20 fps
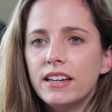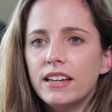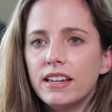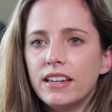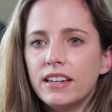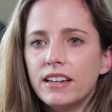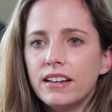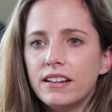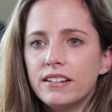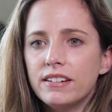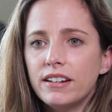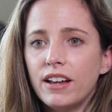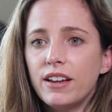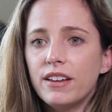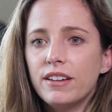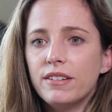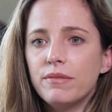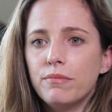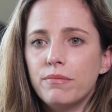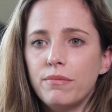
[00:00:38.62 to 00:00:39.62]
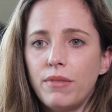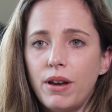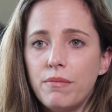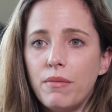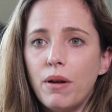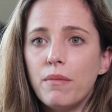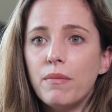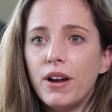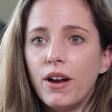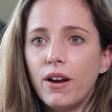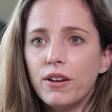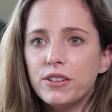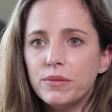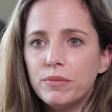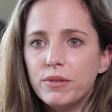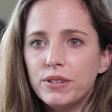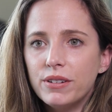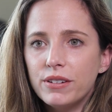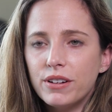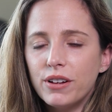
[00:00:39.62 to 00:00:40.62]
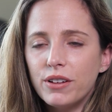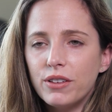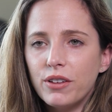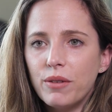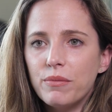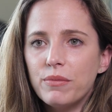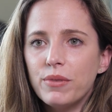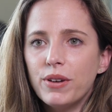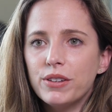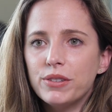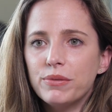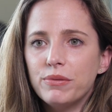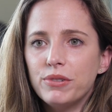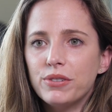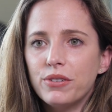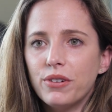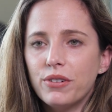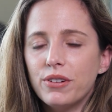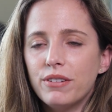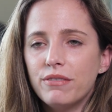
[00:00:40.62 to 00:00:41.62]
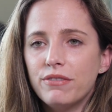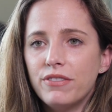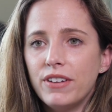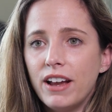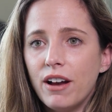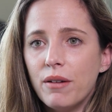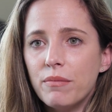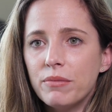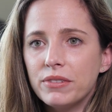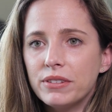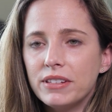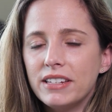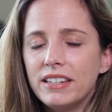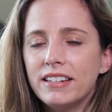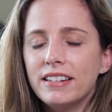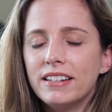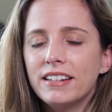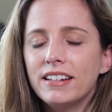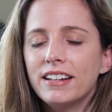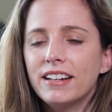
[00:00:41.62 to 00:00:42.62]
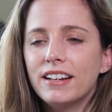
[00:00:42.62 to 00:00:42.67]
And I met my husband in Columbus. We started a family.